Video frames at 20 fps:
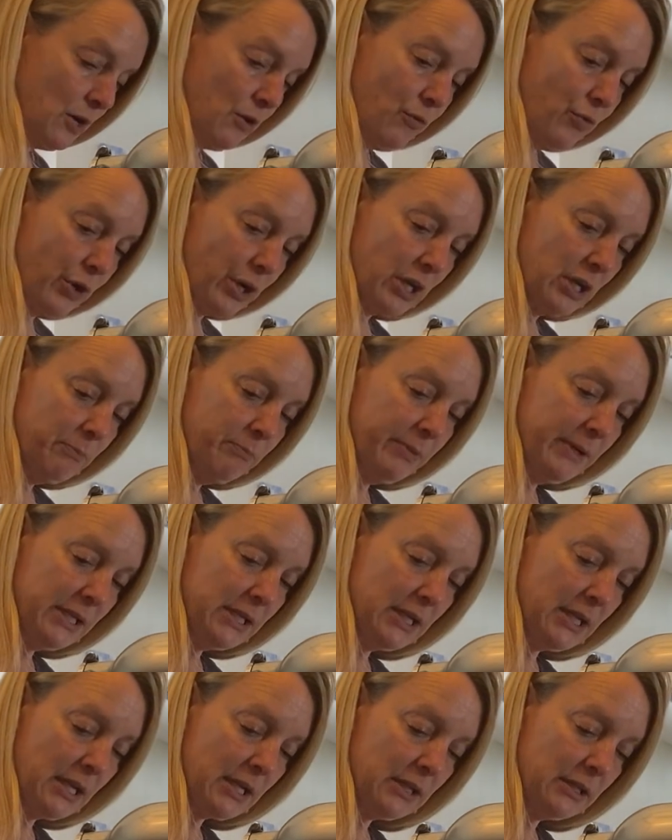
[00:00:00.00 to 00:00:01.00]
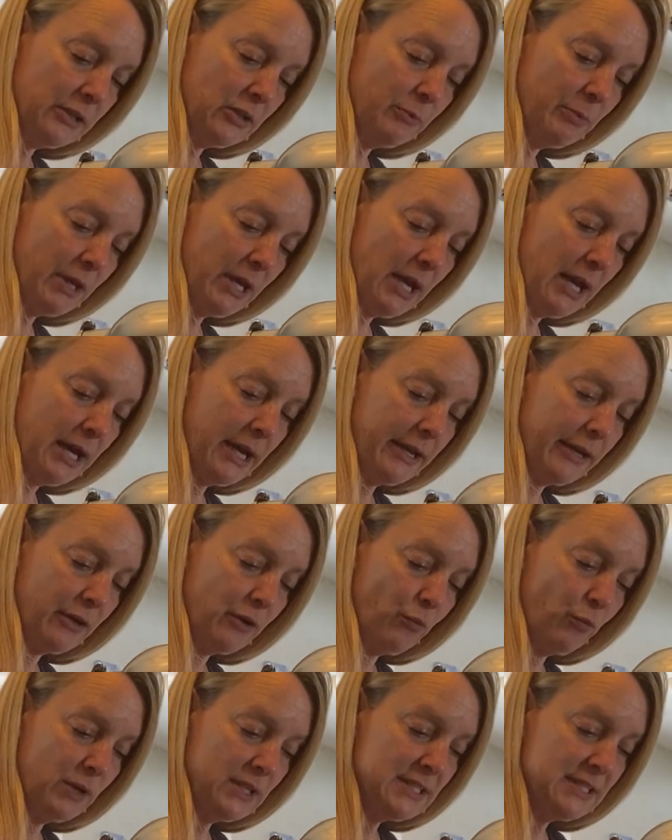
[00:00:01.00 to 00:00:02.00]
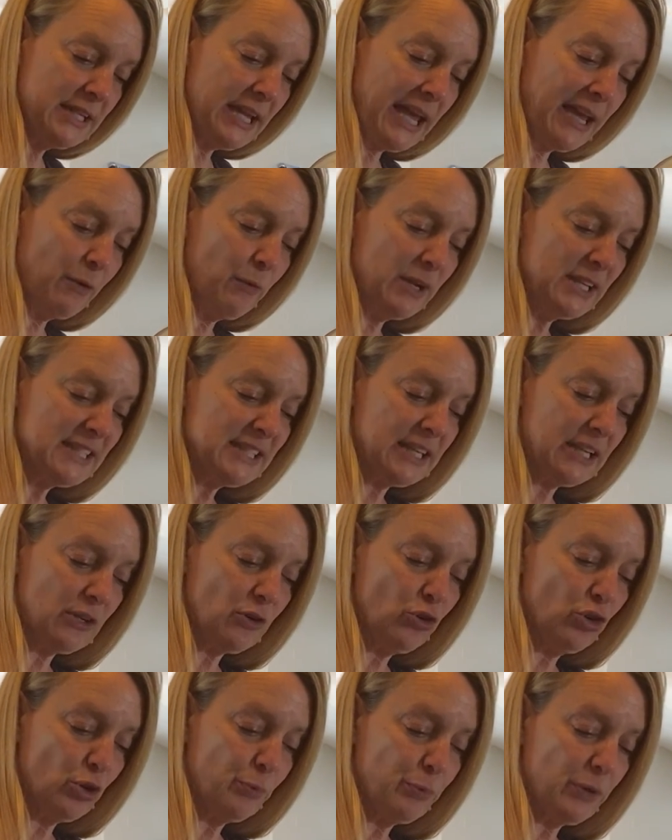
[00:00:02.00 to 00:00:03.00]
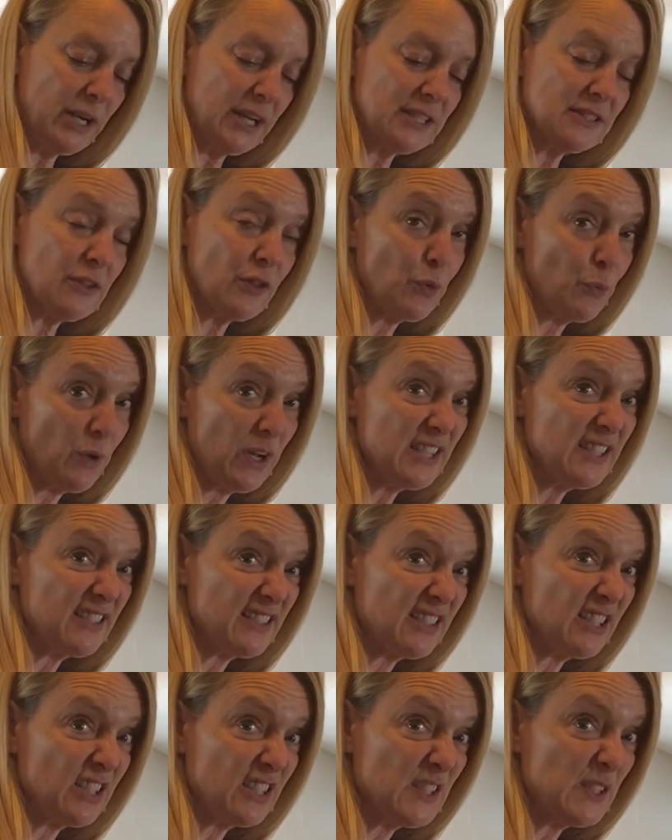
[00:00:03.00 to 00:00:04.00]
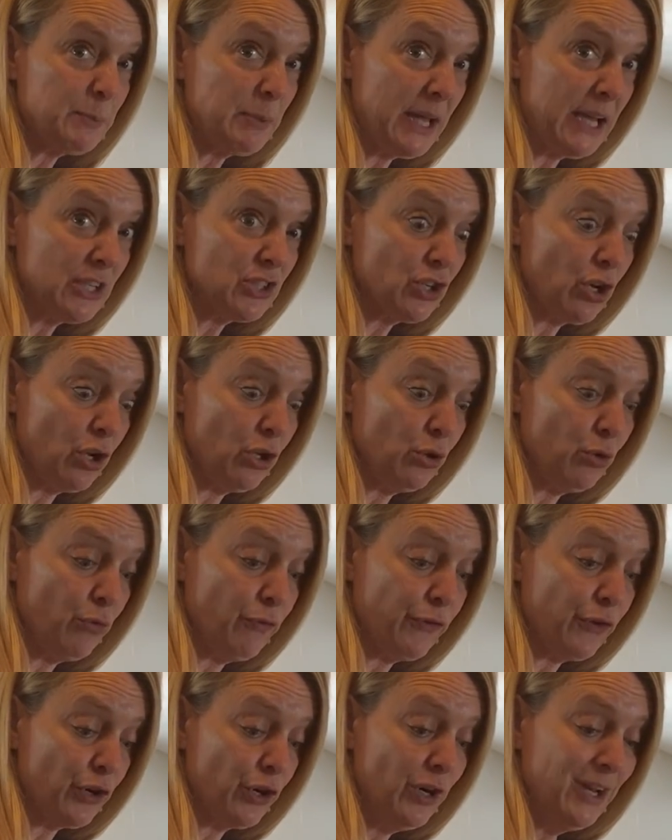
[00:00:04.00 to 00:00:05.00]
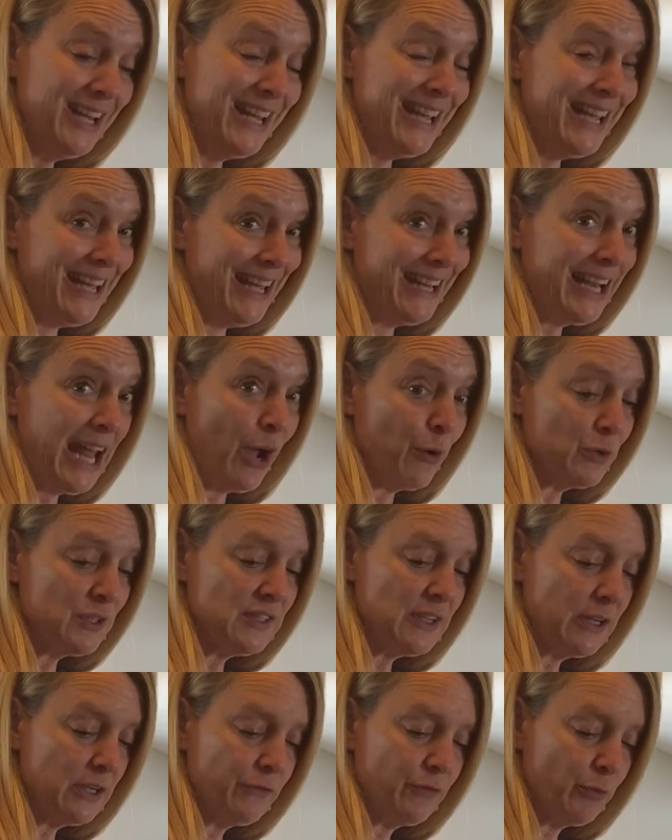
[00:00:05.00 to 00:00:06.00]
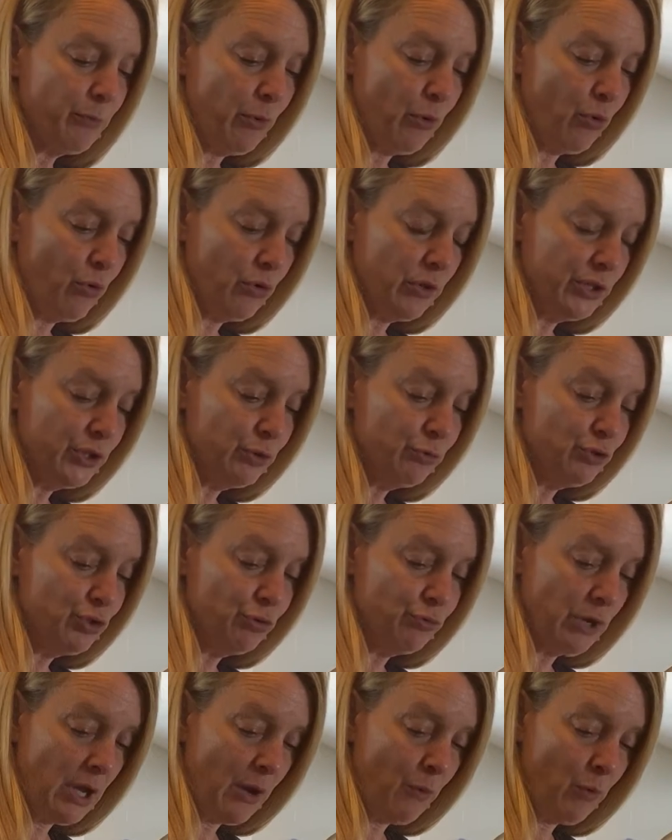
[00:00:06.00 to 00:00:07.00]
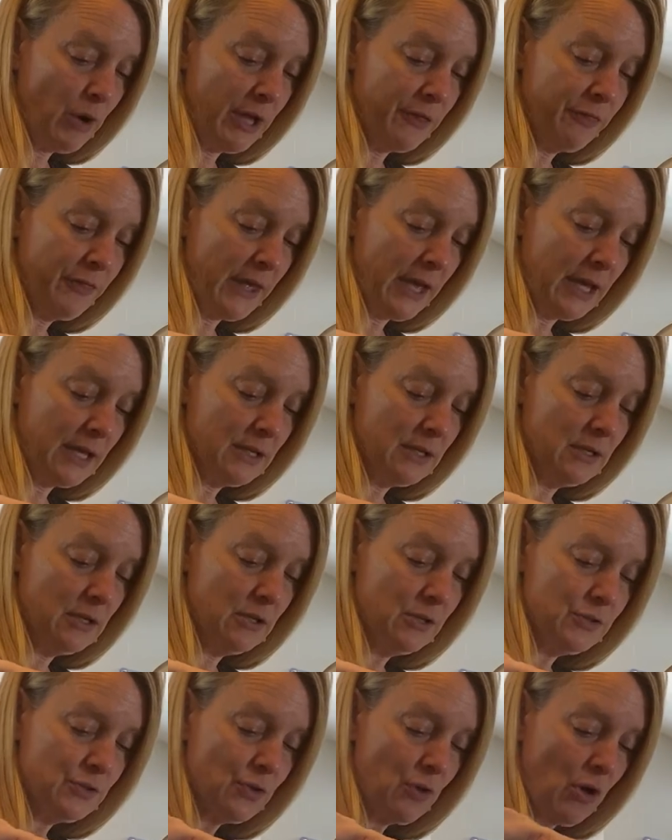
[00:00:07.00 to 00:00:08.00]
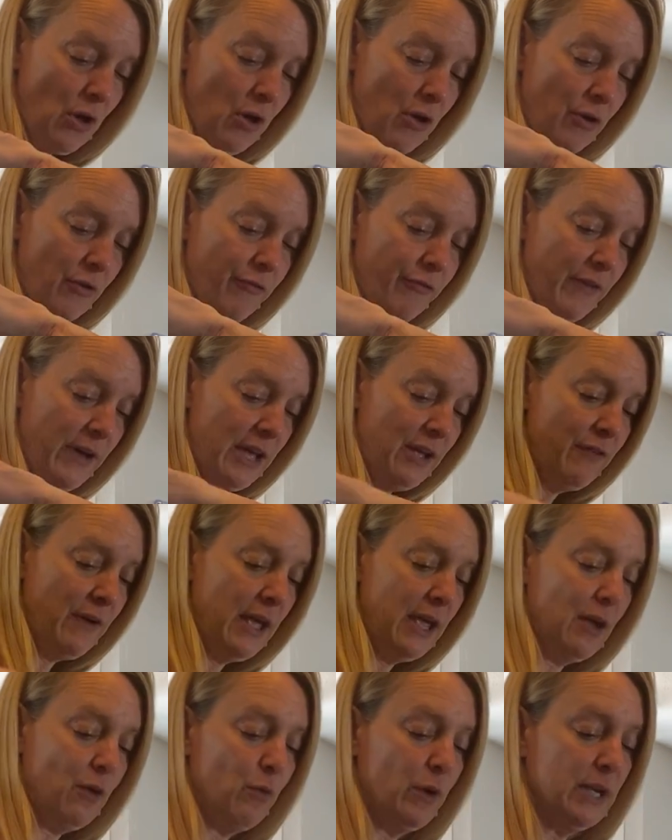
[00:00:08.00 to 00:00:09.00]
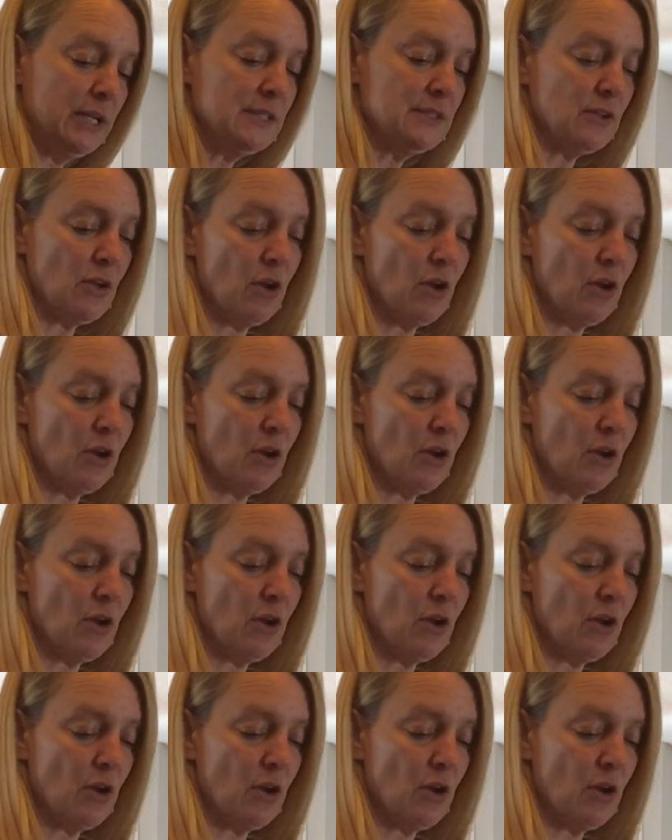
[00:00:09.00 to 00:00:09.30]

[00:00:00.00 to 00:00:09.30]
we're going to beat it on a little bit higher once the egg whites get incorporated, because otherwise it's going to splash all over and outside of your bowl, and you do not want that. So all 5 egg whites